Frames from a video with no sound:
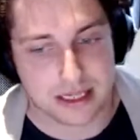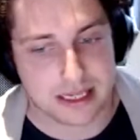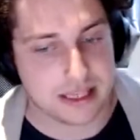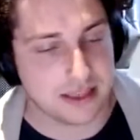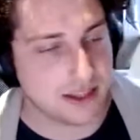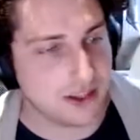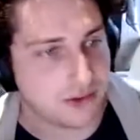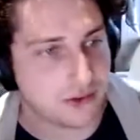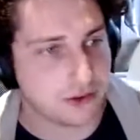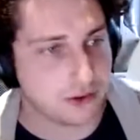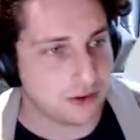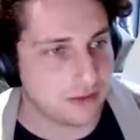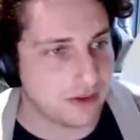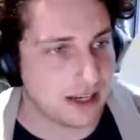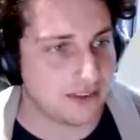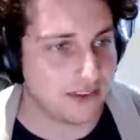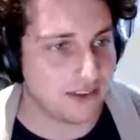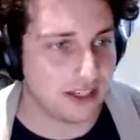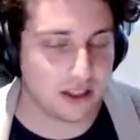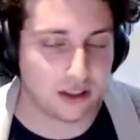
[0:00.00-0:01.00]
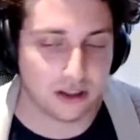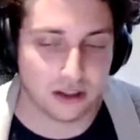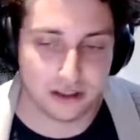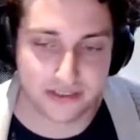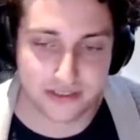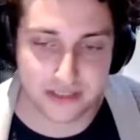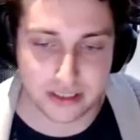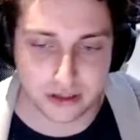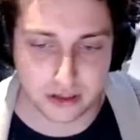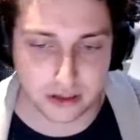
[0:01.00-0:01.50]
in this sort of async
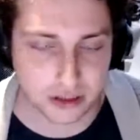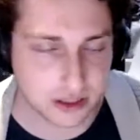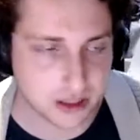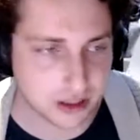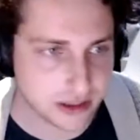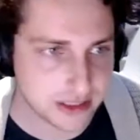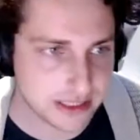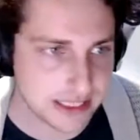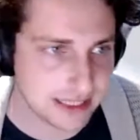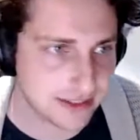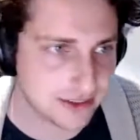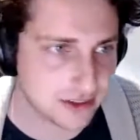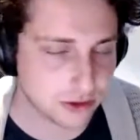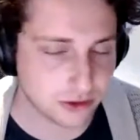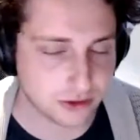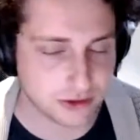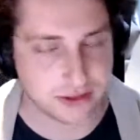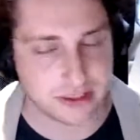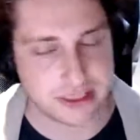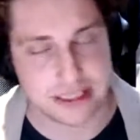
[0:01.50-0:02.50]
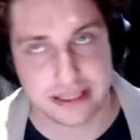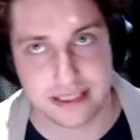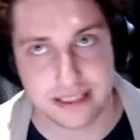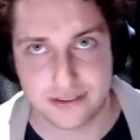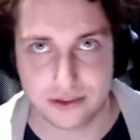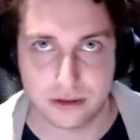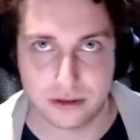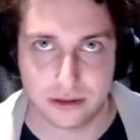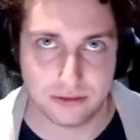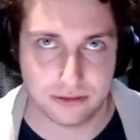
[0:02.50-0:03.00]
con- uh, context or in
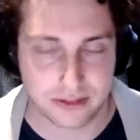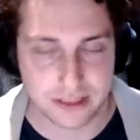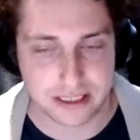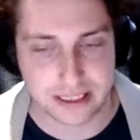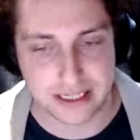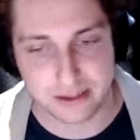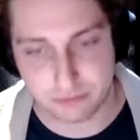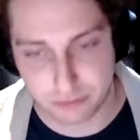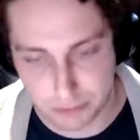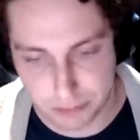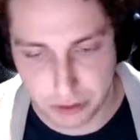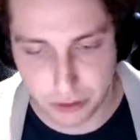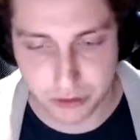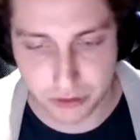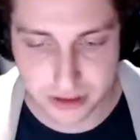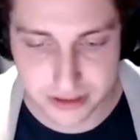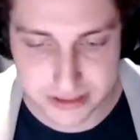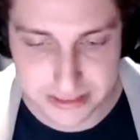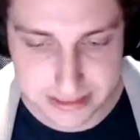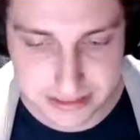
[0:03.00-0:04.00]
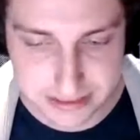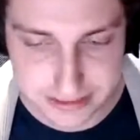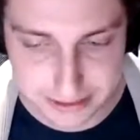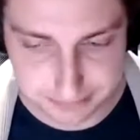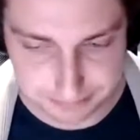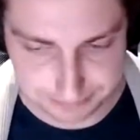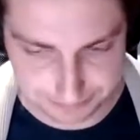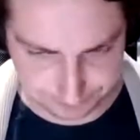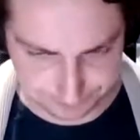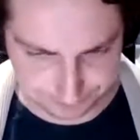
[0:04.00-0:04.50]
this sort of uh, remote
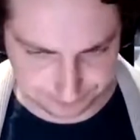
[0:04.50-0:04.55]
context?